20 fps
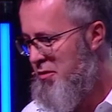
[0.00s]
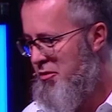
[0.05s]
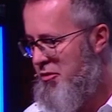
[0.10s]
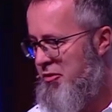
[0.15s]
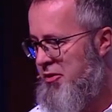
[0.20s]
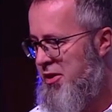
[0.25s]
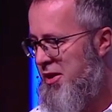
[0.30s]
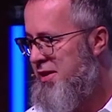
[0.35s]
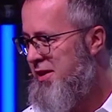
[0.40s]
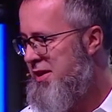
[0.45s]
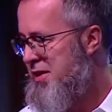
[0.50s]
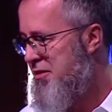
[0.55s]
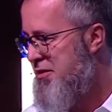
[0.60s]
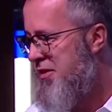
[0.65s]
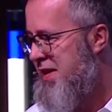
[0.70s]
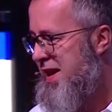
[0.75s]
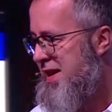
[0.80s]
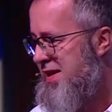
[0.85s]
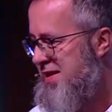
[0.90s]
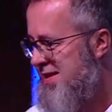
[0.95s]
fairly
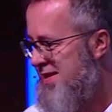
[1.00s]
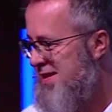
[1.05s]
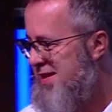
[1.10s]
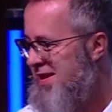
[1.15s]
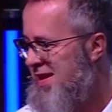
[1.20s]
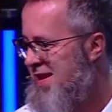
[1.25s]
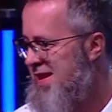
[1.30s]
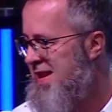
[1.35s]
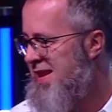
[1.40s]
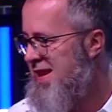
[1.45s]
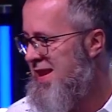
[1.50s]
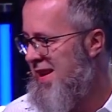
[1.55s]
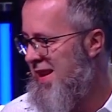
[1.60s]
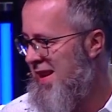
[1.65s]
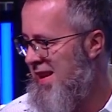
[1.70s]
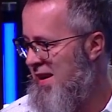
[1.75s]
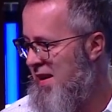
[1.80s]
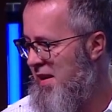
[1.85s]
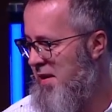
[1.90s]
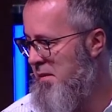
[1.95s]
fast.
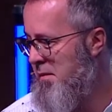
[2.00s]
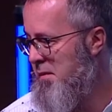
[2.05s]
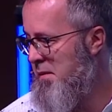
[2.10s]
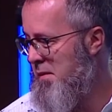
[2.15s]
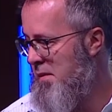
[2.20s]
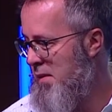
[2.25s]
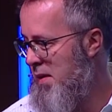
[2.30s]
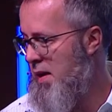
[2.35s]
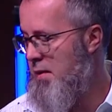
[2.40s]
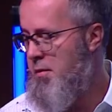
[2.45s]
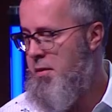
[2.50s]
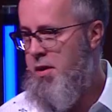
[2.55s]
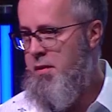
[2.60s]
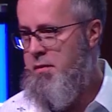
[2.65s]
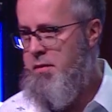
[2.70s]
Um, I'm on a